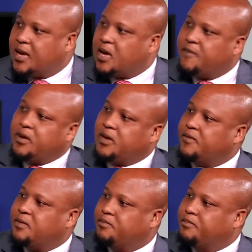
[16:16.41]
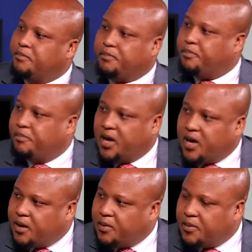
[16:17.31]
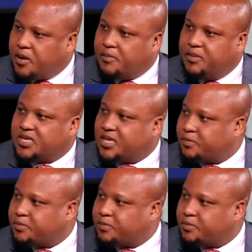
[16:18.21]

even maybe business